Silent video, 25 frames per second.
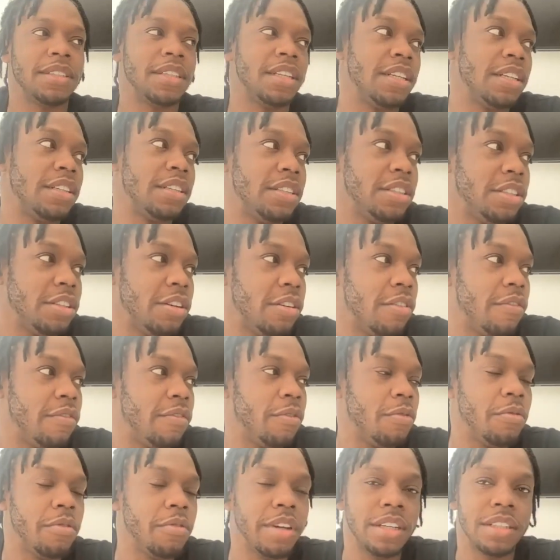And, you know, I've
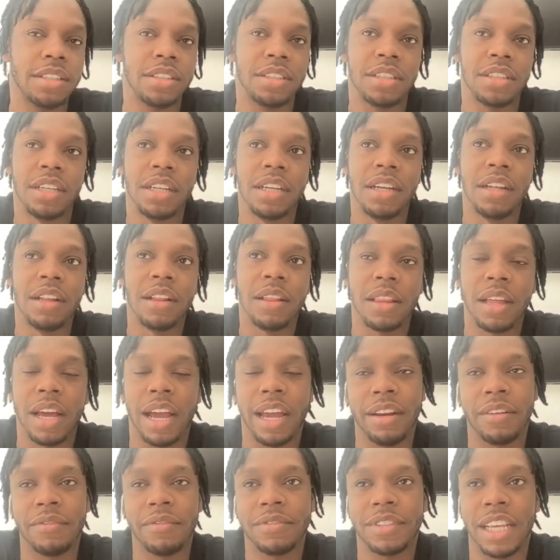always
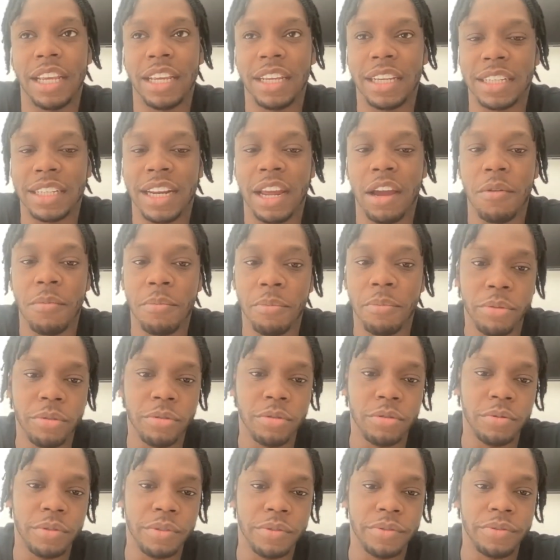kind of taken that on
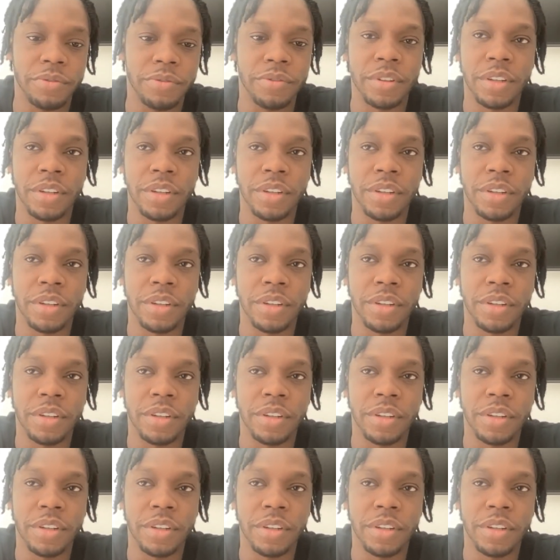board with